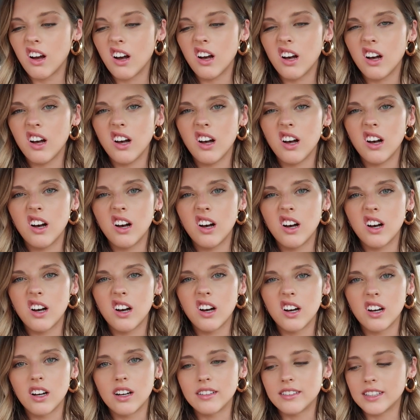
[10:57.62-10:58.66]

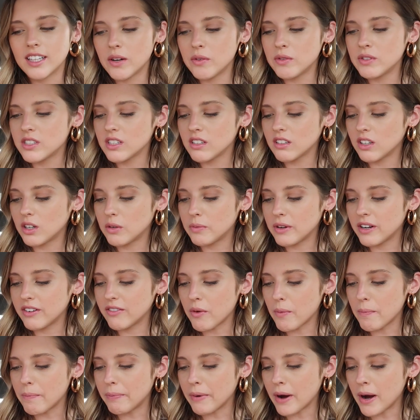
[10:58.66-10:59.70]
Oh, that one's a little bit of
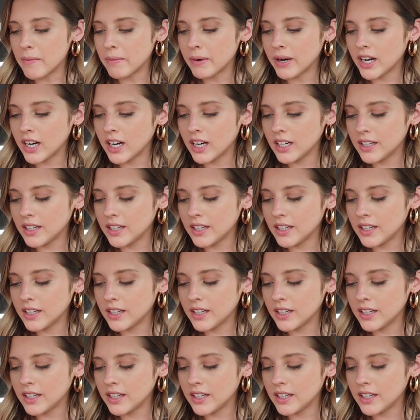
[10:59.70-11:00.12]
a bummer.